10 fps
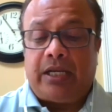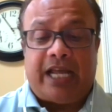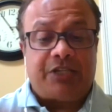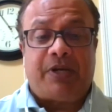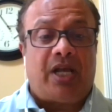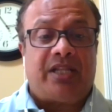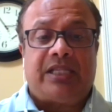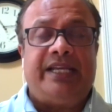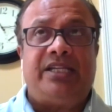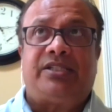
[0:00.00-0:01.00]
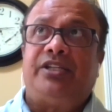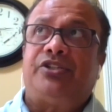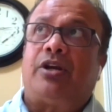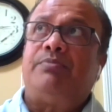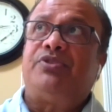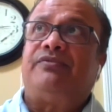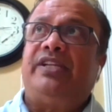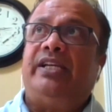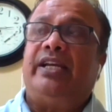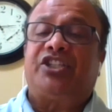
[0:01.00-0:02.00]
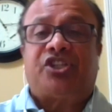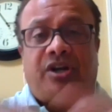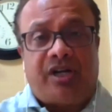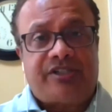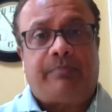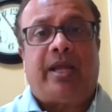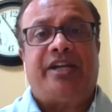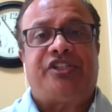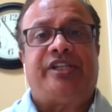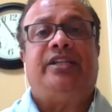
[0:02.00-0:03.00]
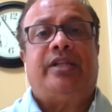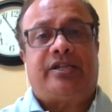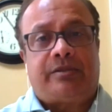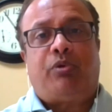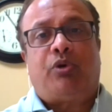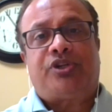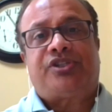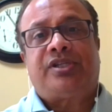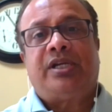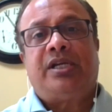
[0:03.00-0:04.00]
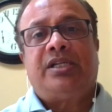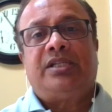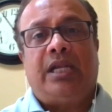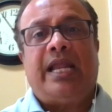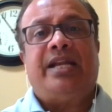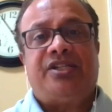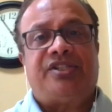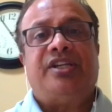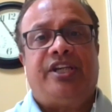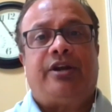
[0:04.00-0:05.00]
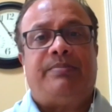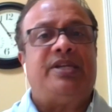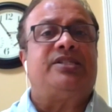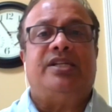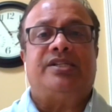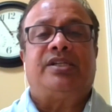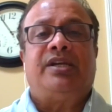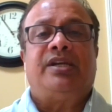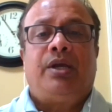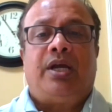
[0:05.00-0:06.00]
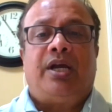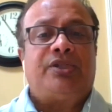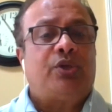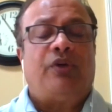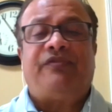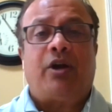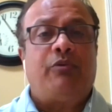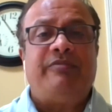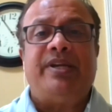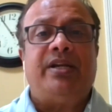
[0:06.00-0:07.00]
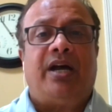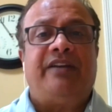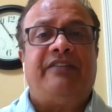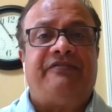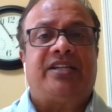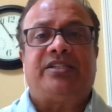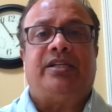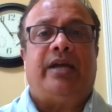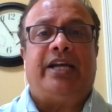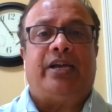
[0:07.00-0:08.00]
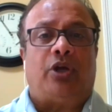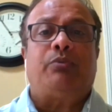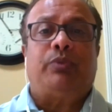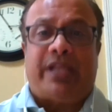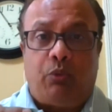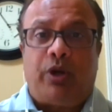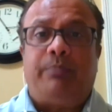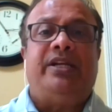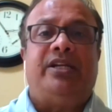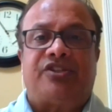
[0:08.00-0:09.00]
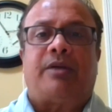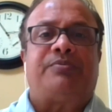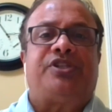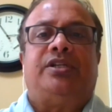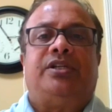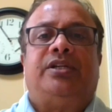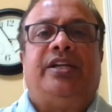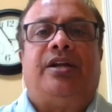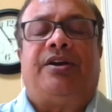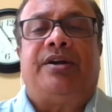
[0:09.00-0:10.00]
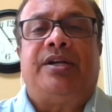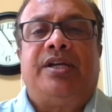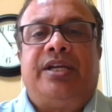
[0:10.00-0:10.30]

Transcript: last but not the least, in terms of the external supply chain that supports the Landis+Gyr business, so far we've been unaffected. I thought there would be disruption in our